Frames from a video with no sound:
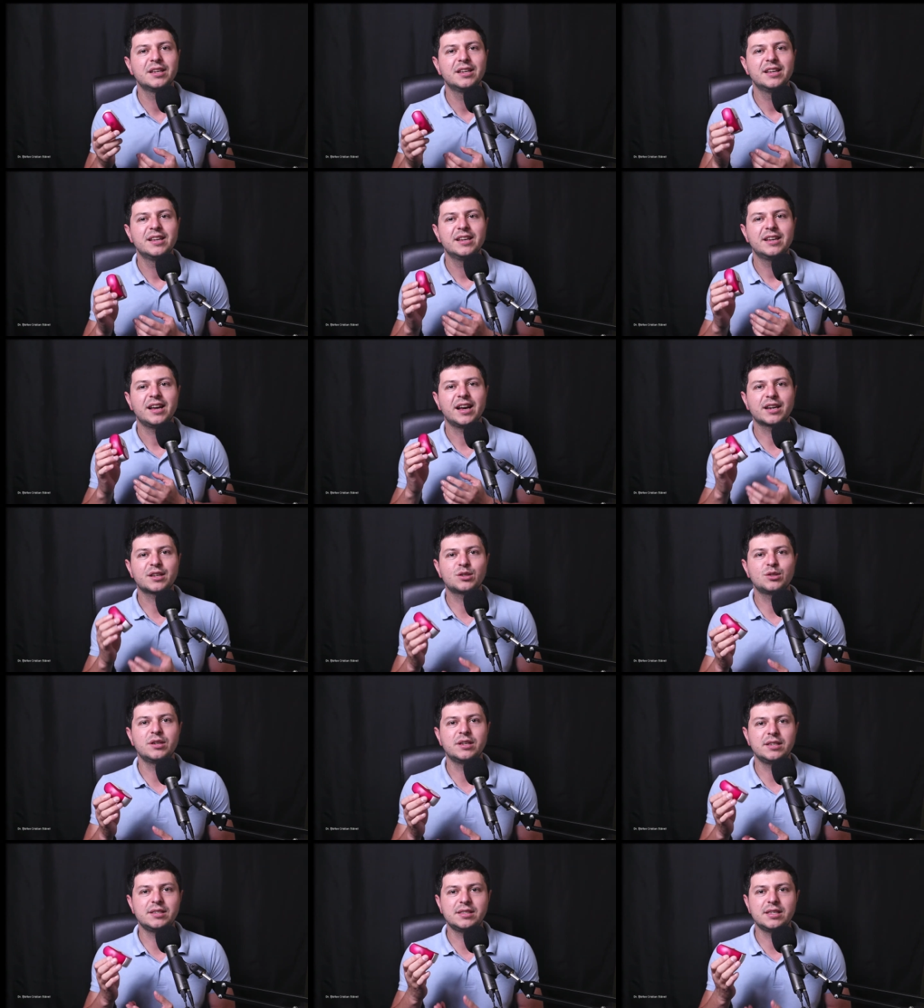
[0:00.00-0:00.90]
actually
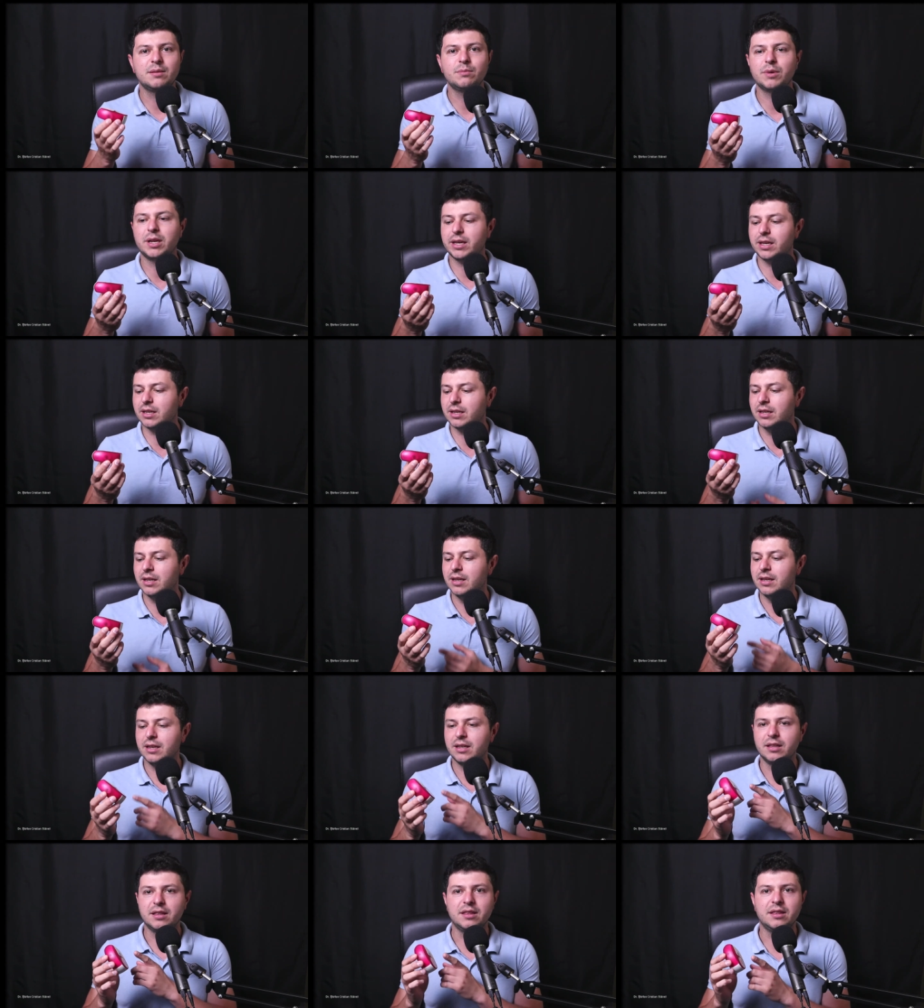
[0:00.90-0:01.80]
seem like
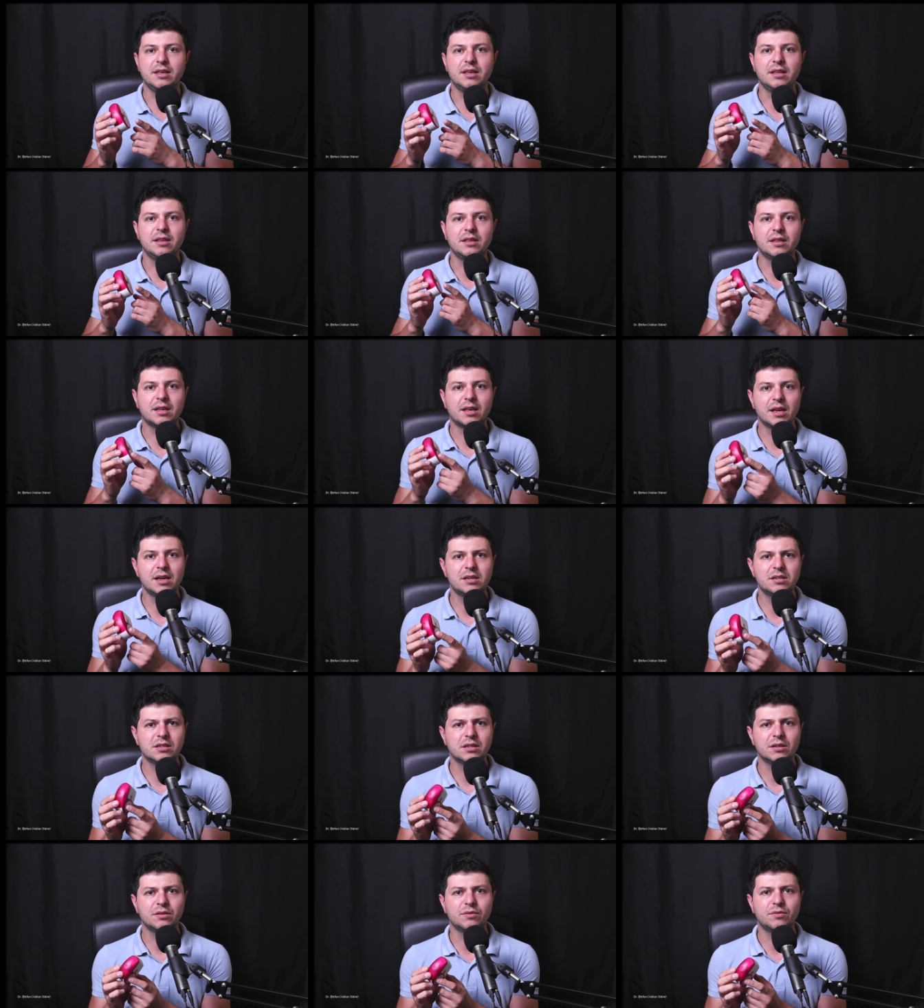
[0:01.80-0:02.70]
the
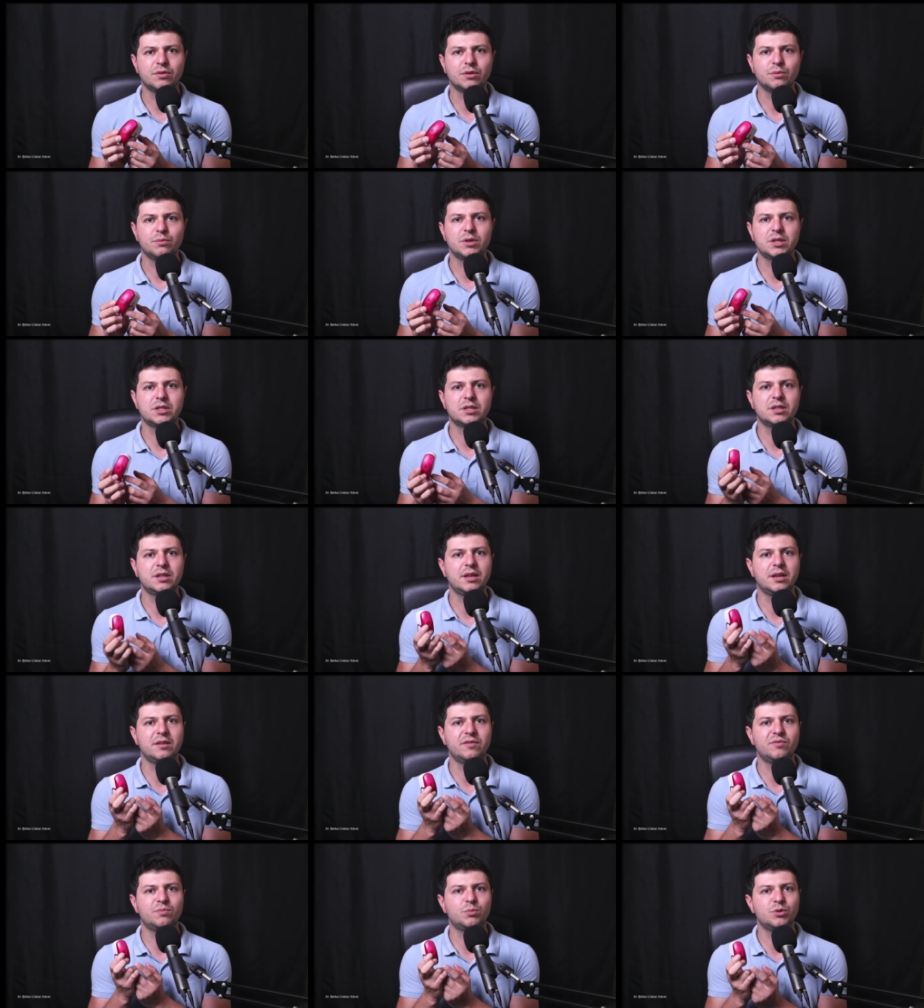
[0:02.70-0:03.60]
indication for which they've
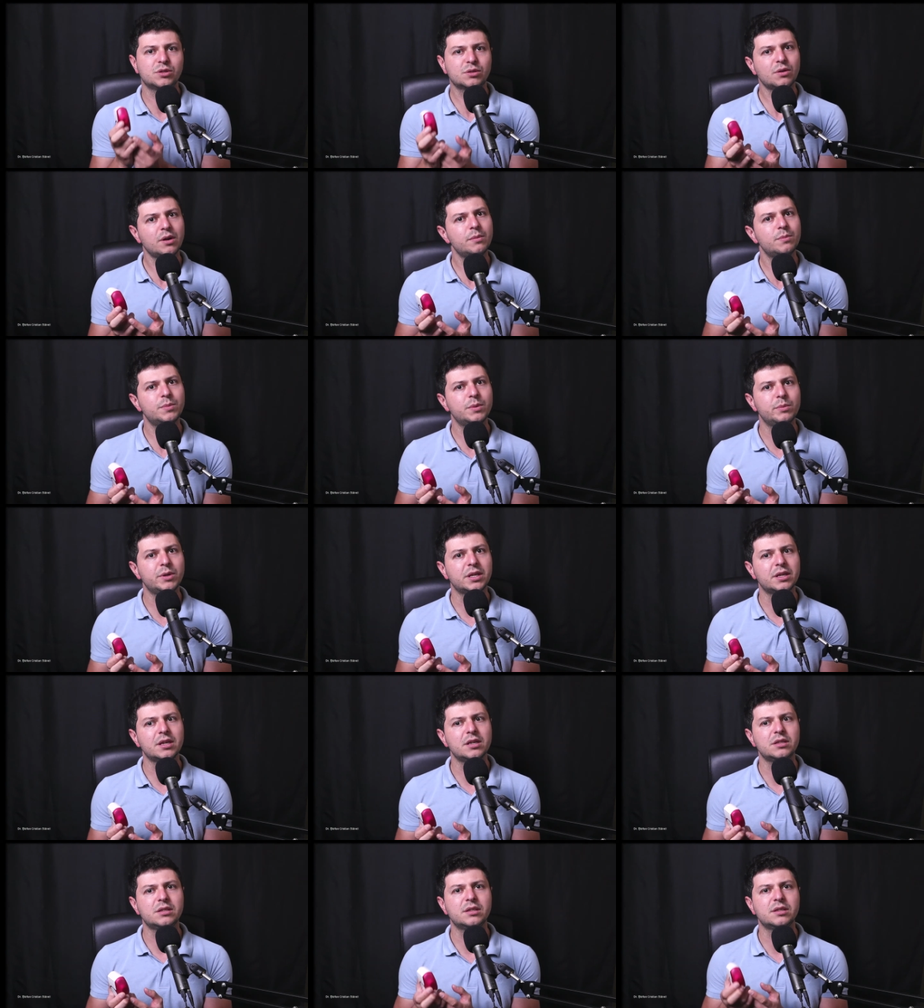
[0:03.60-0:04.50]
prescribed the
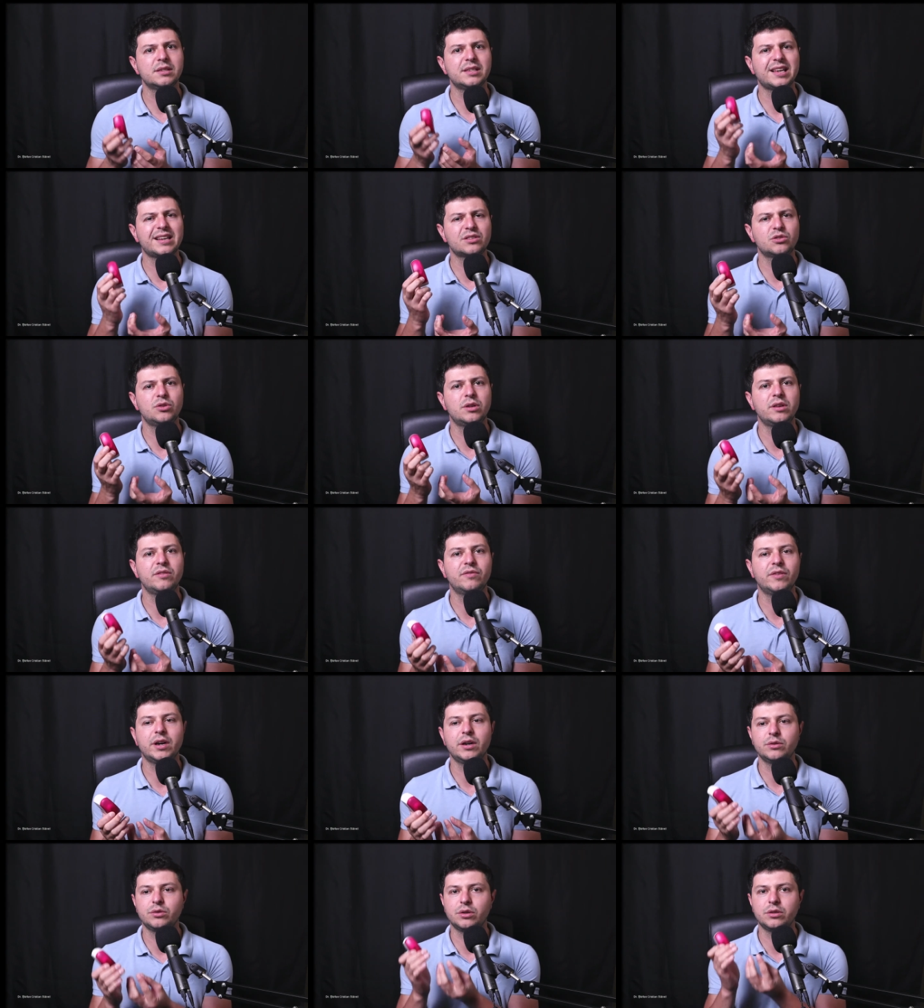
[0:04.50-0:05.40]
medication is actually found
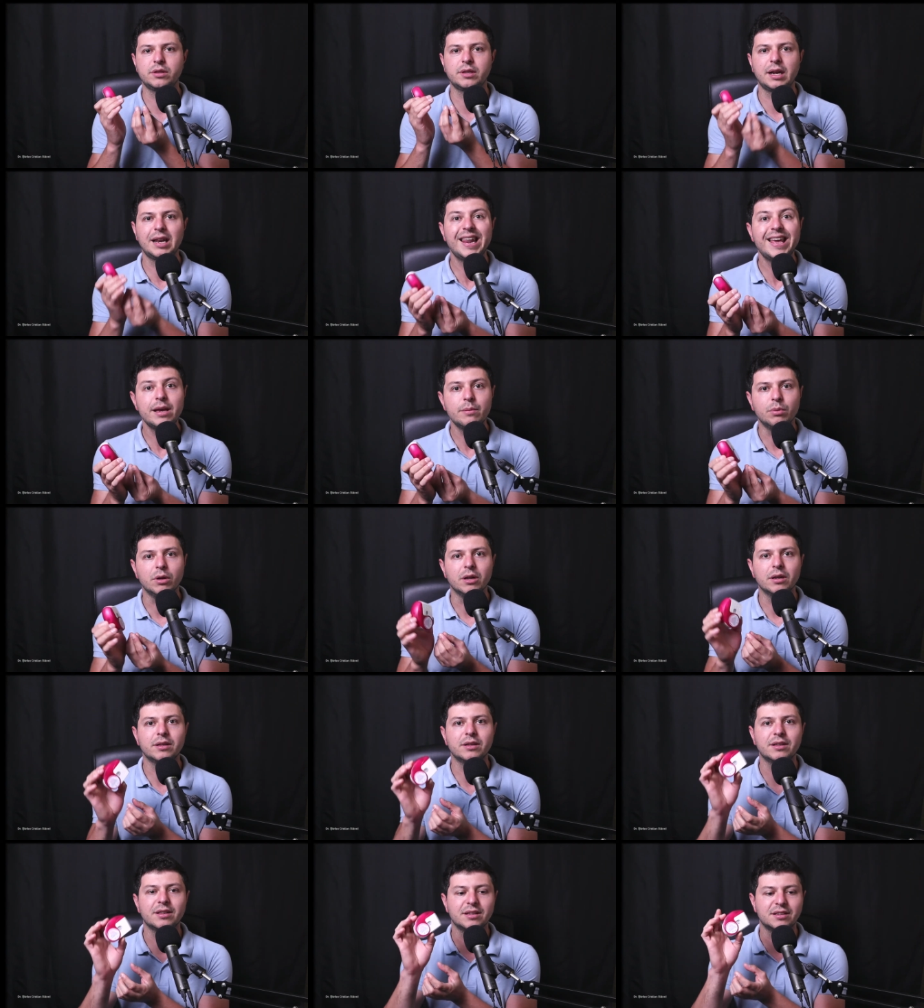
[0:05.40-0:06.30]
on the label
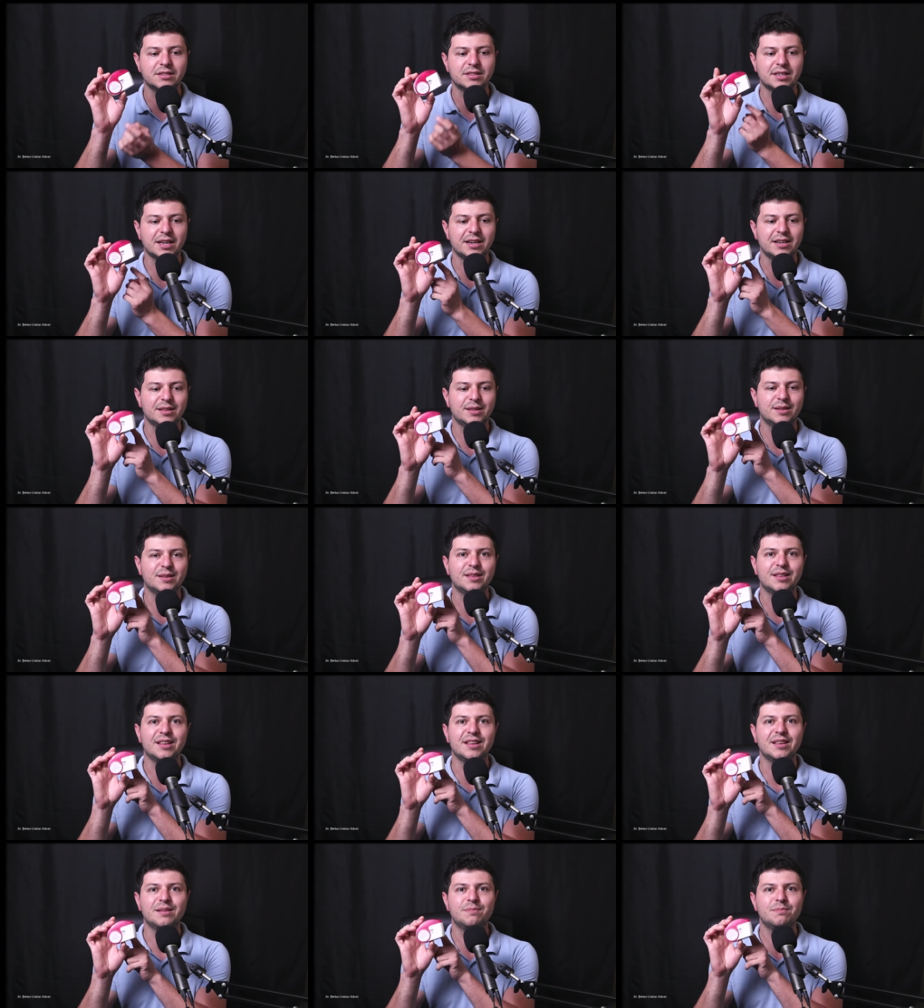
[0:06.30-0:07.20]
inside
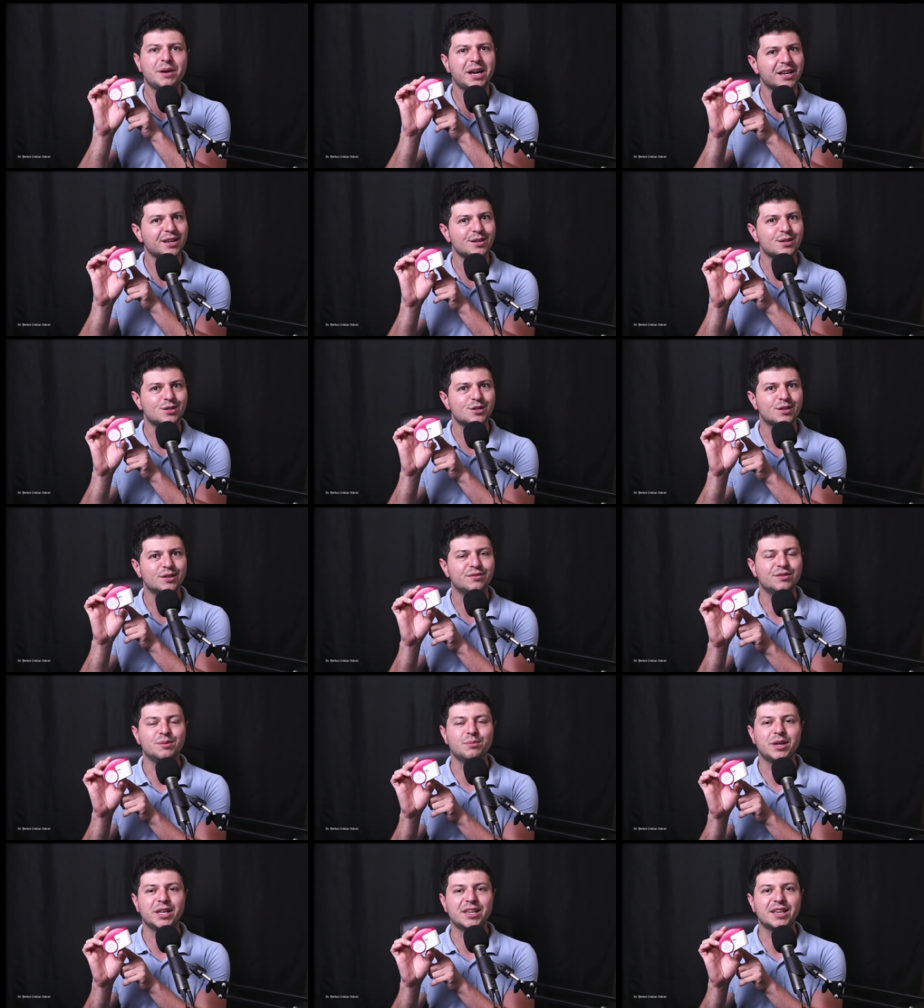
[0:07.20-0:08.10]
the package of the
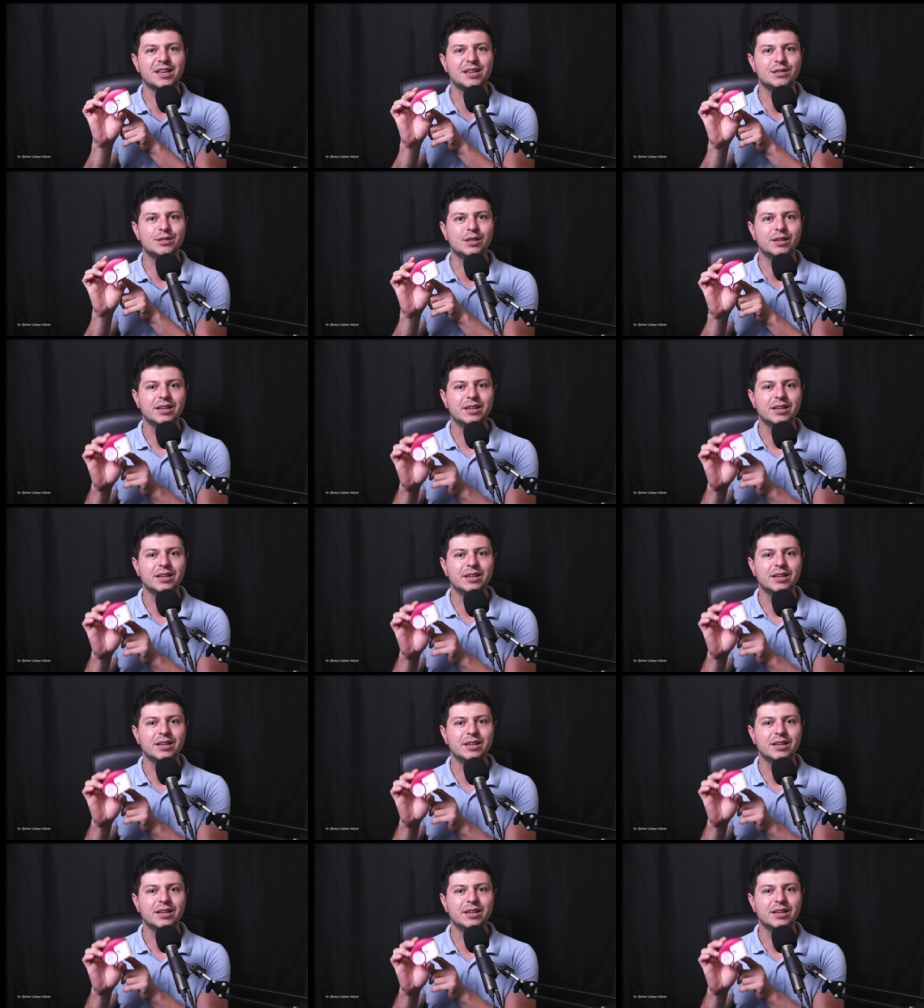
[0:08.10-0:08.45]
medication.